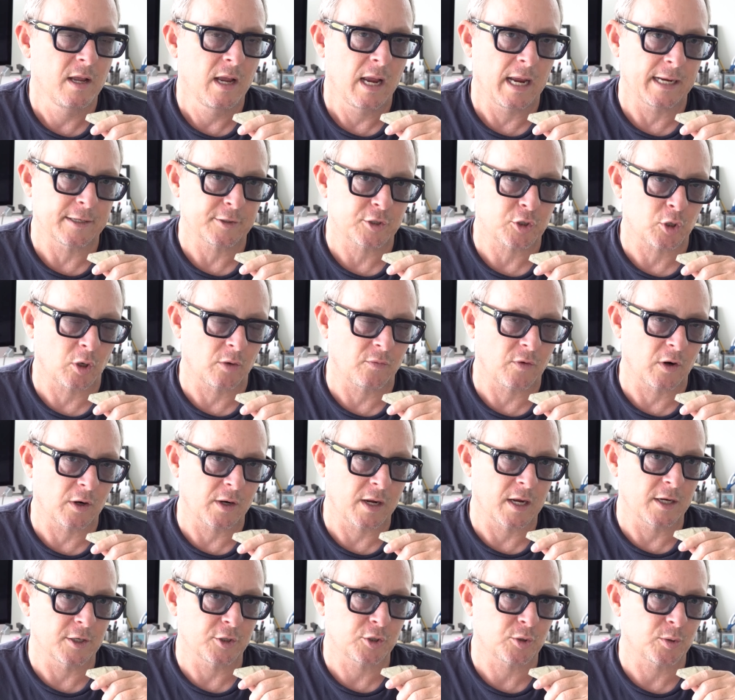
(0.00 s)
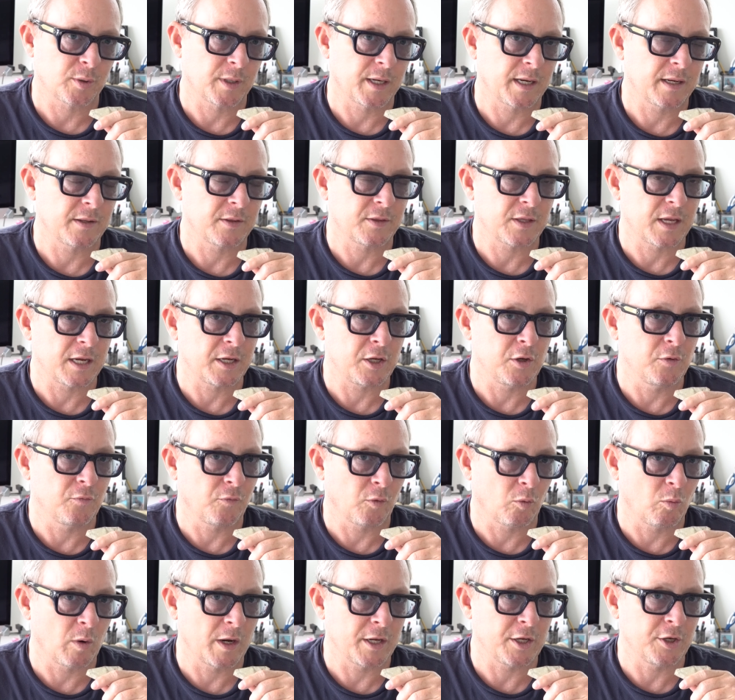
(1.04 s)
and serve our country, thank you
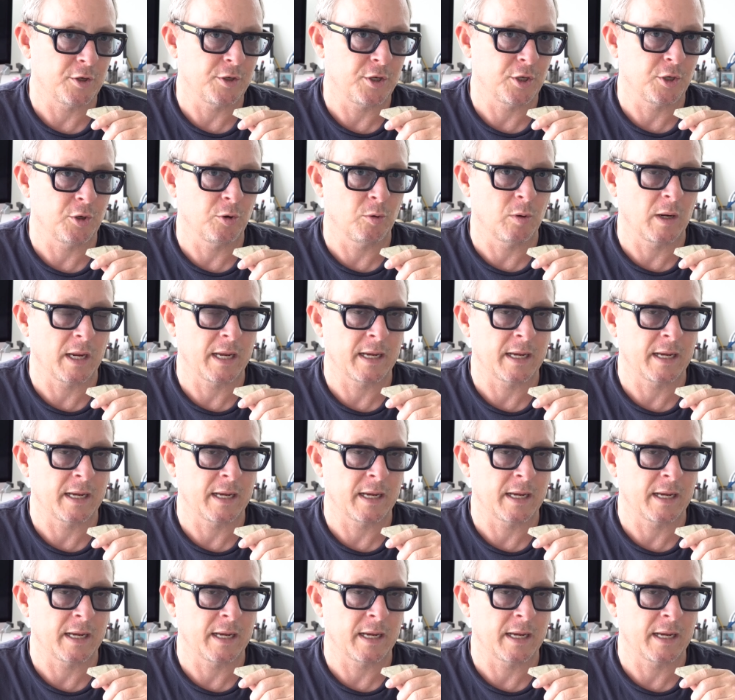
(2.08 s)
for what you do,